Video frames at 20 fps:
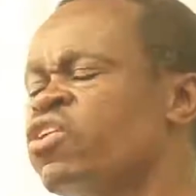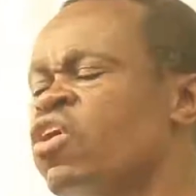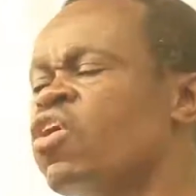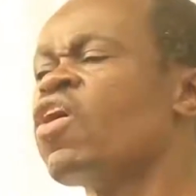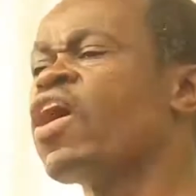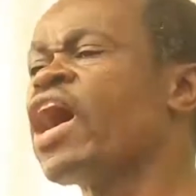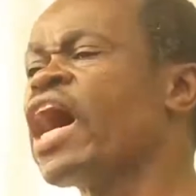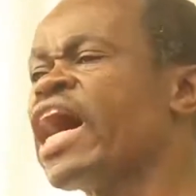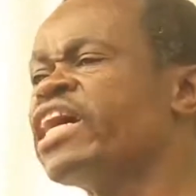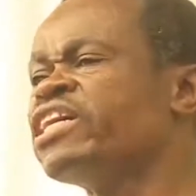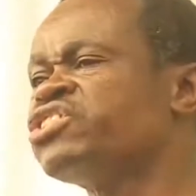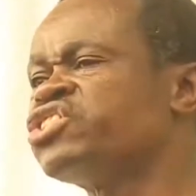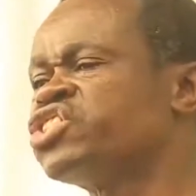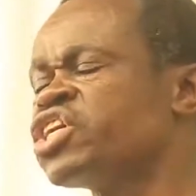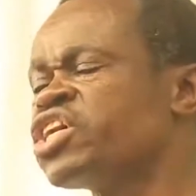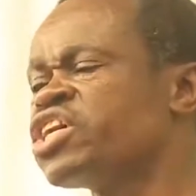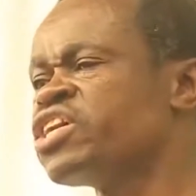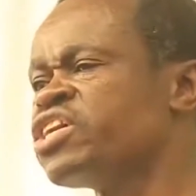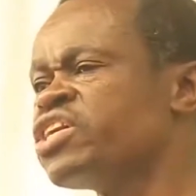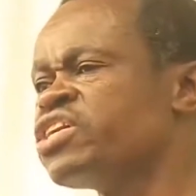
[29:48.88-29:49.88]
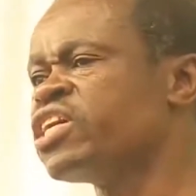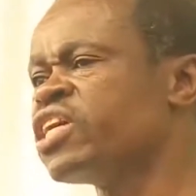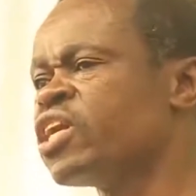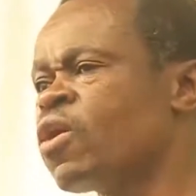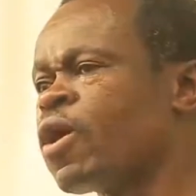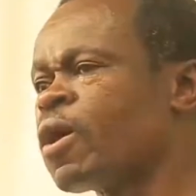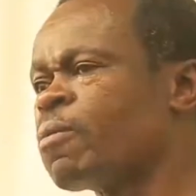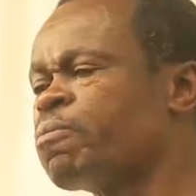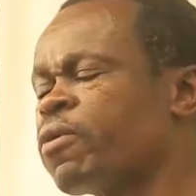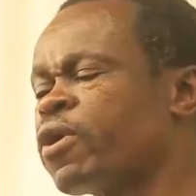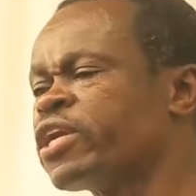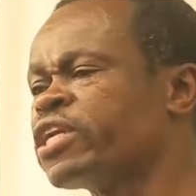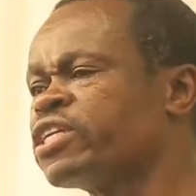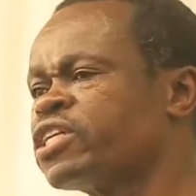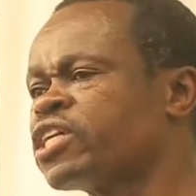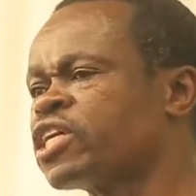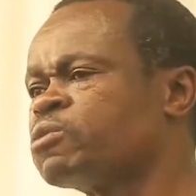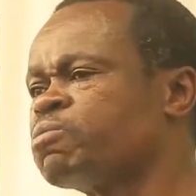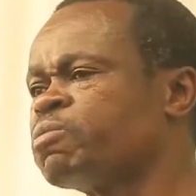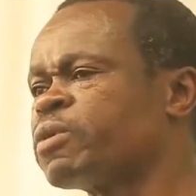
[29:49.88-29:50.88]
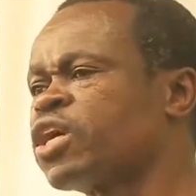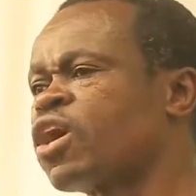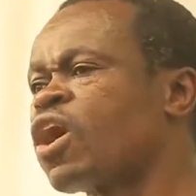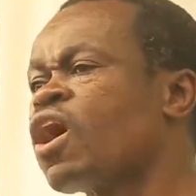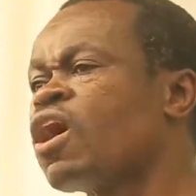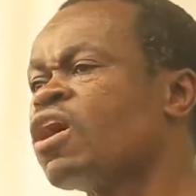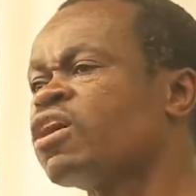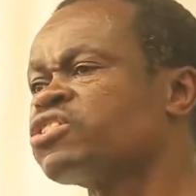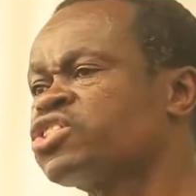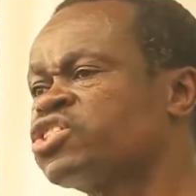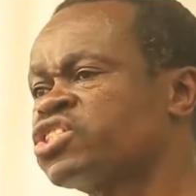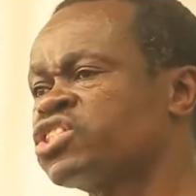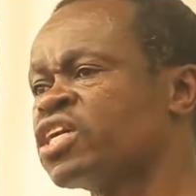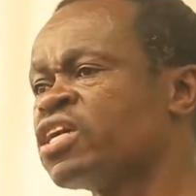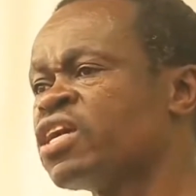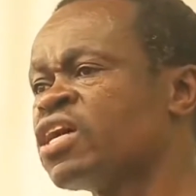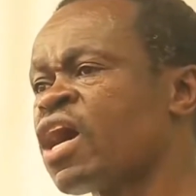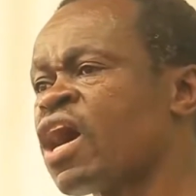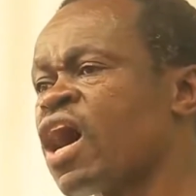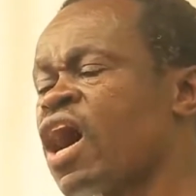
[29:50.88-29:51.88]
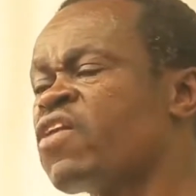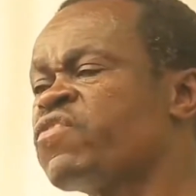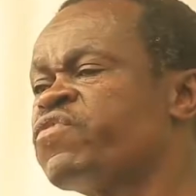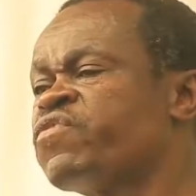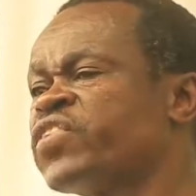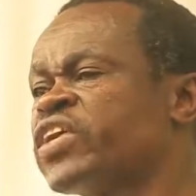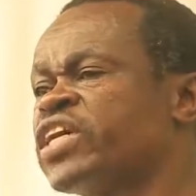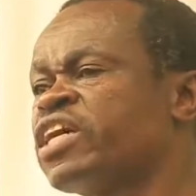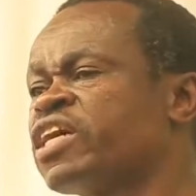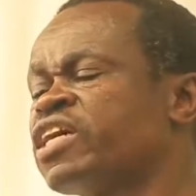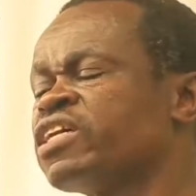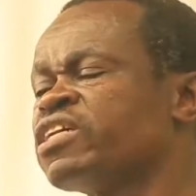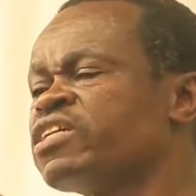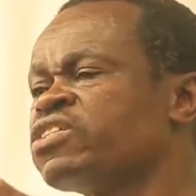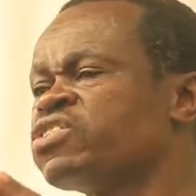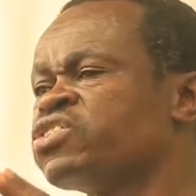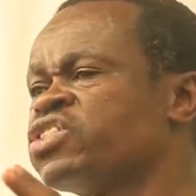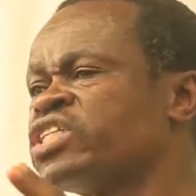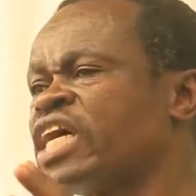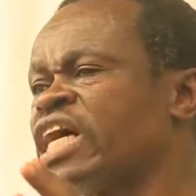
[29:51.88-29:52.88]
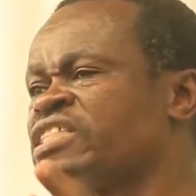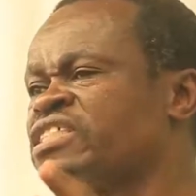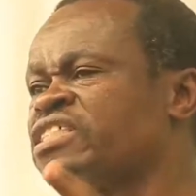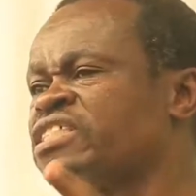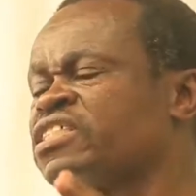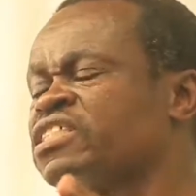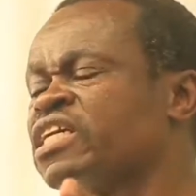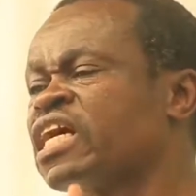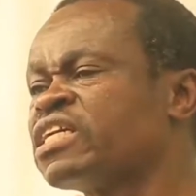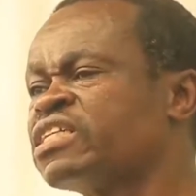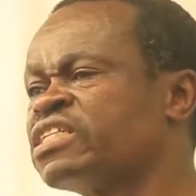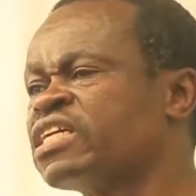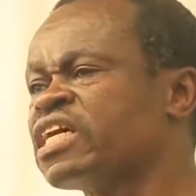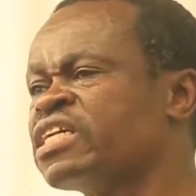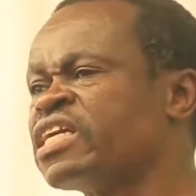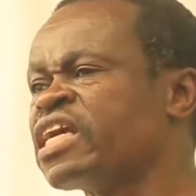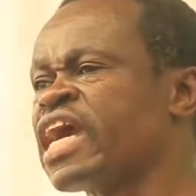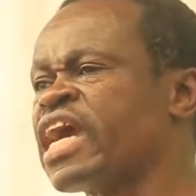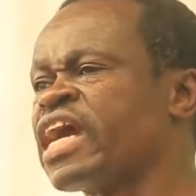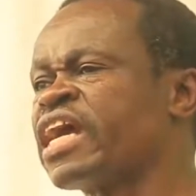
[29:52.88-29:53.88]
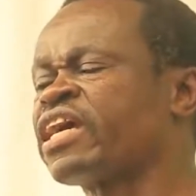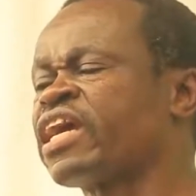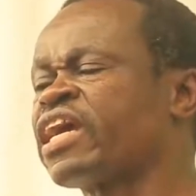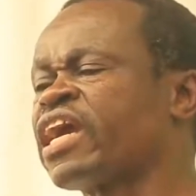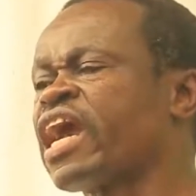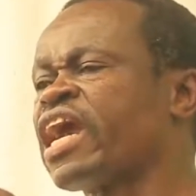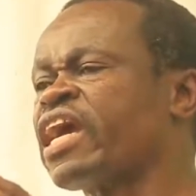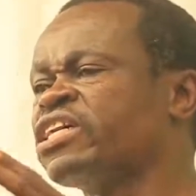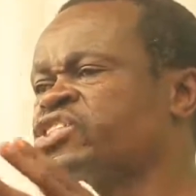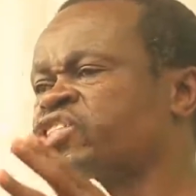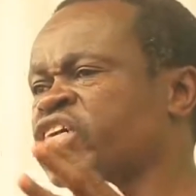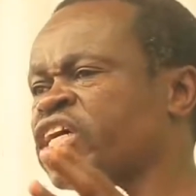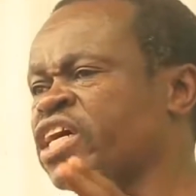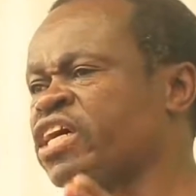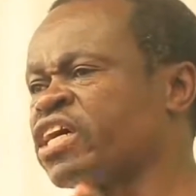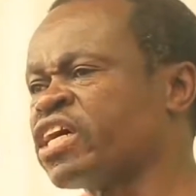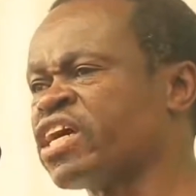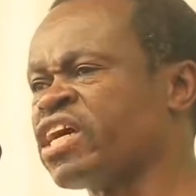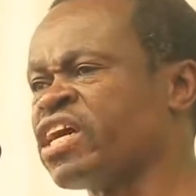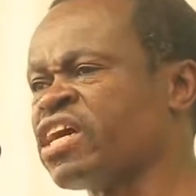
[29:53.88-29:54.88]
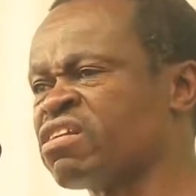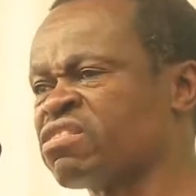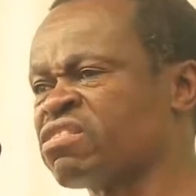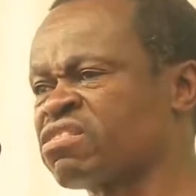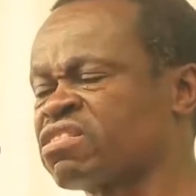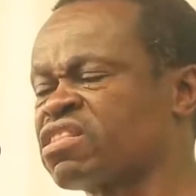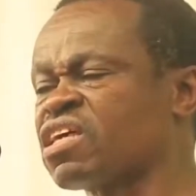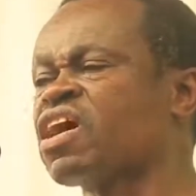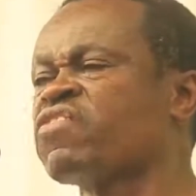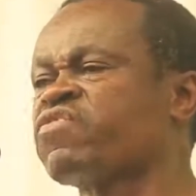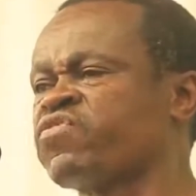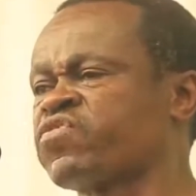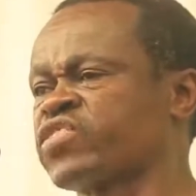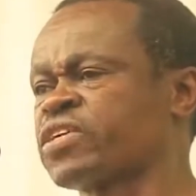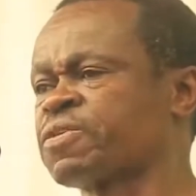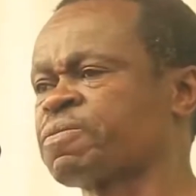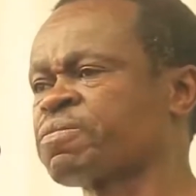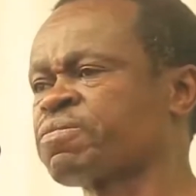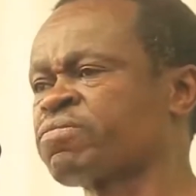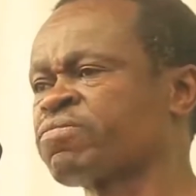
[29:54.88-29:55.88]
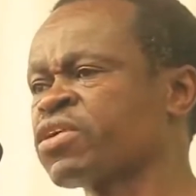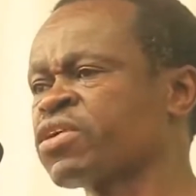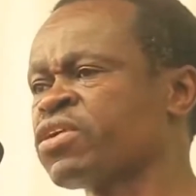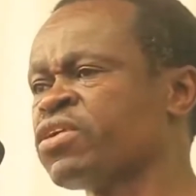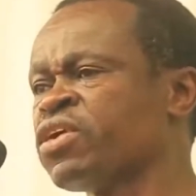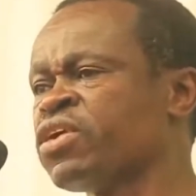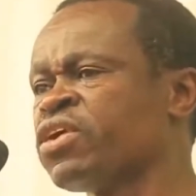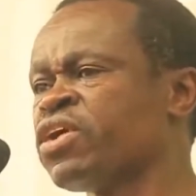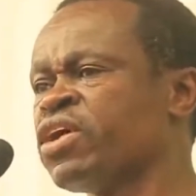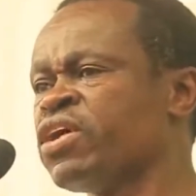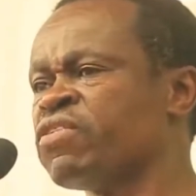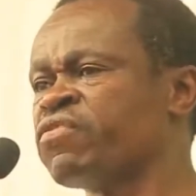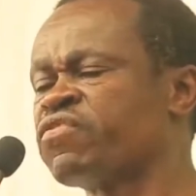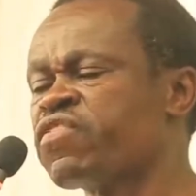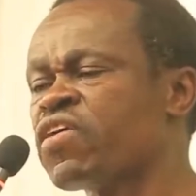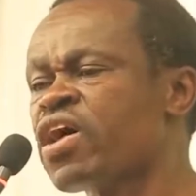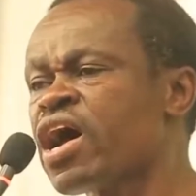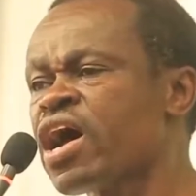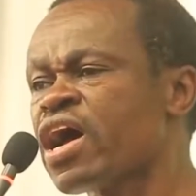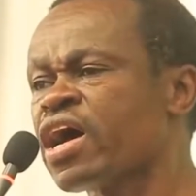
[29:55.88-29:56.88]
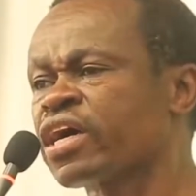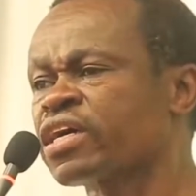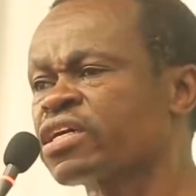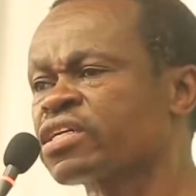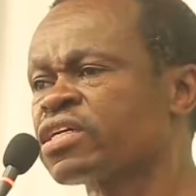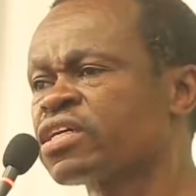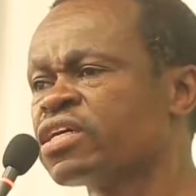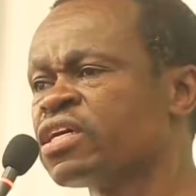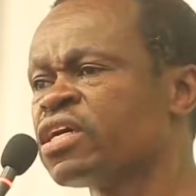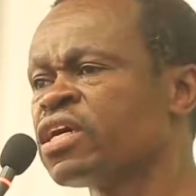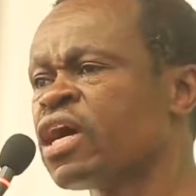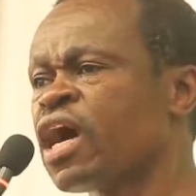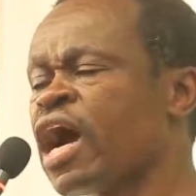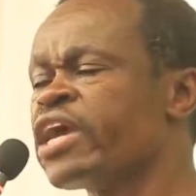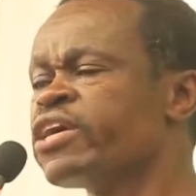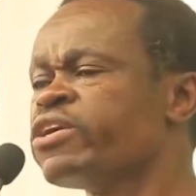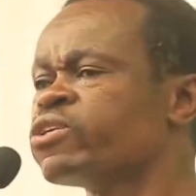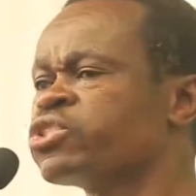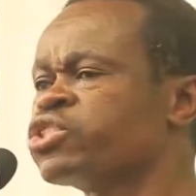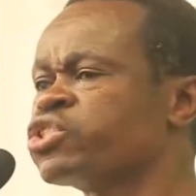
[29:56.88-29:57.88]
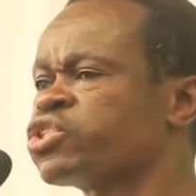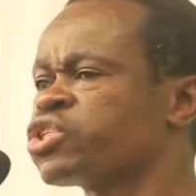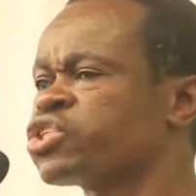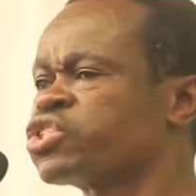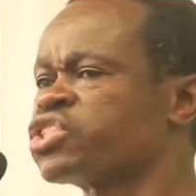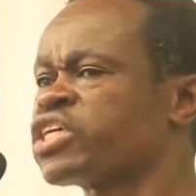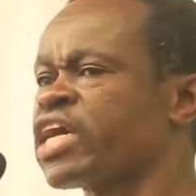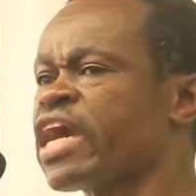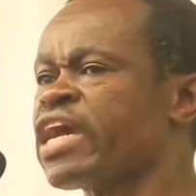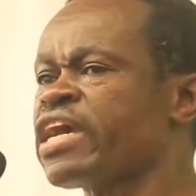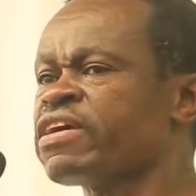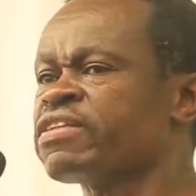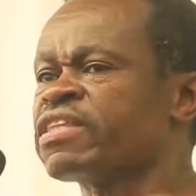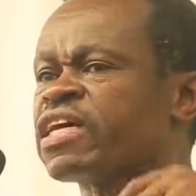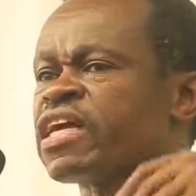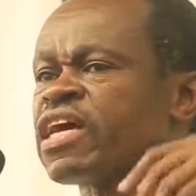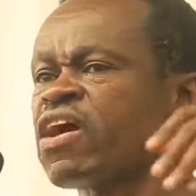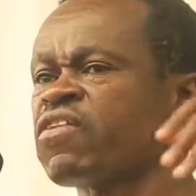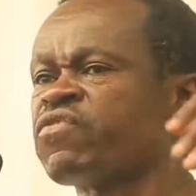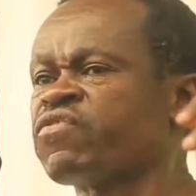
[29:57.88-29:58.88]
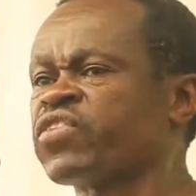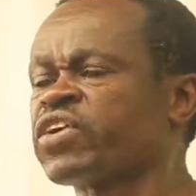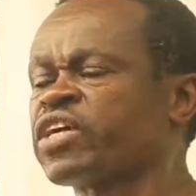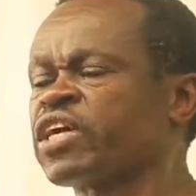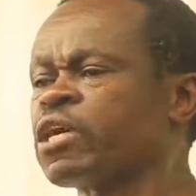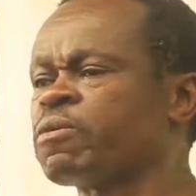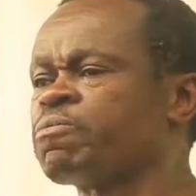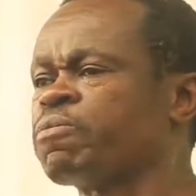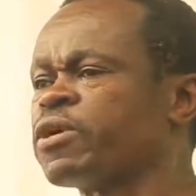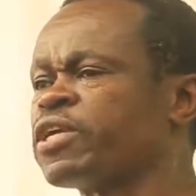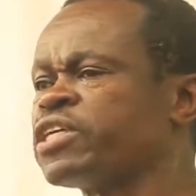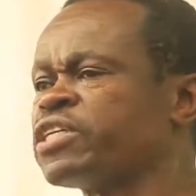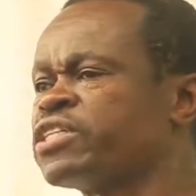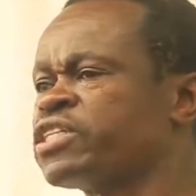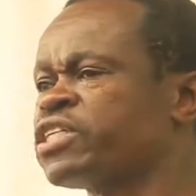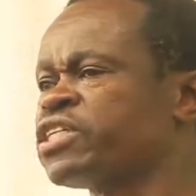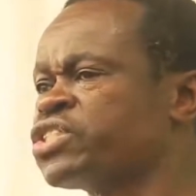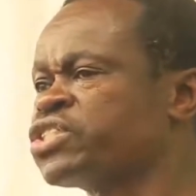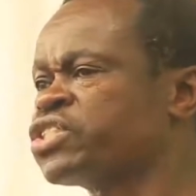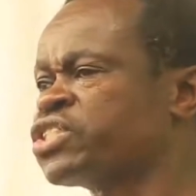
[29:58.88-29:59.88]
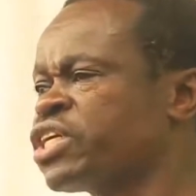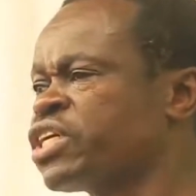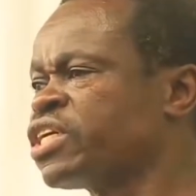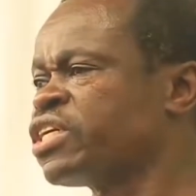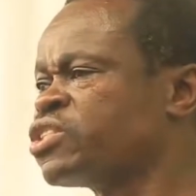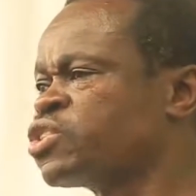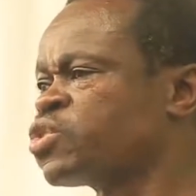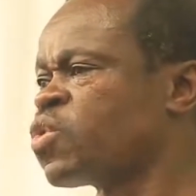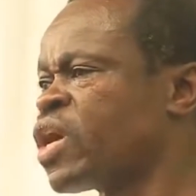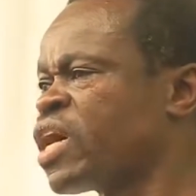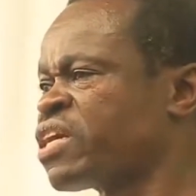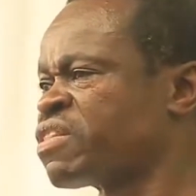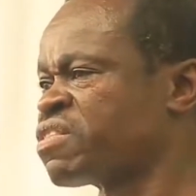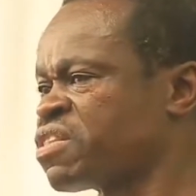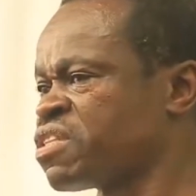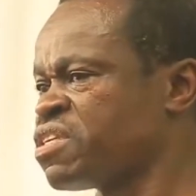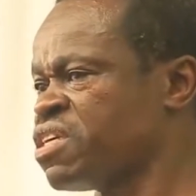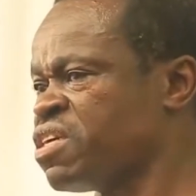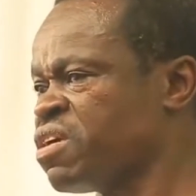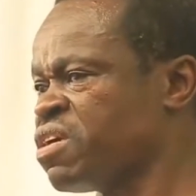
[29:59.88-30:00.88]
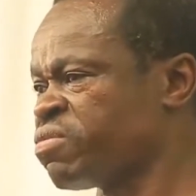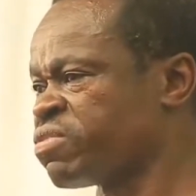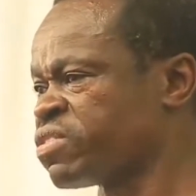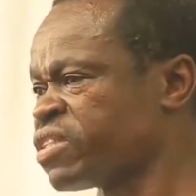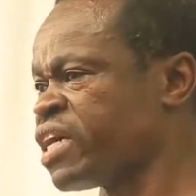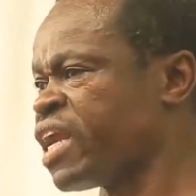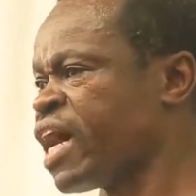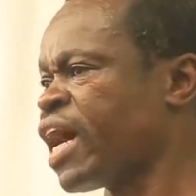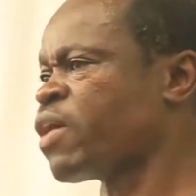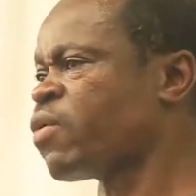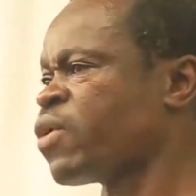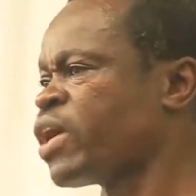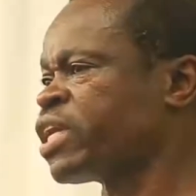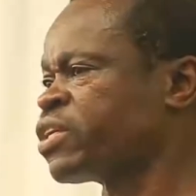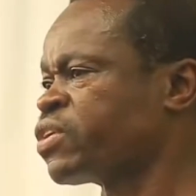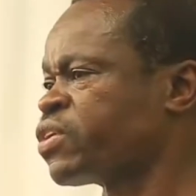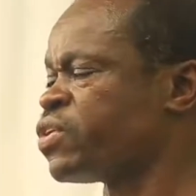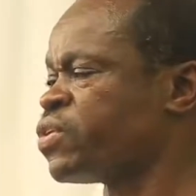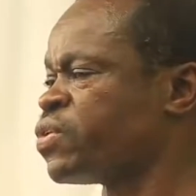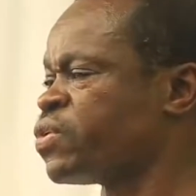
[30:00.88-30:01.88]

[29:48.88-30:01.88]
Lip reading: No hygiene in our politics, because Africans had started engaging in theft. In fact, I used to say that African politicians were thieves. Then I went to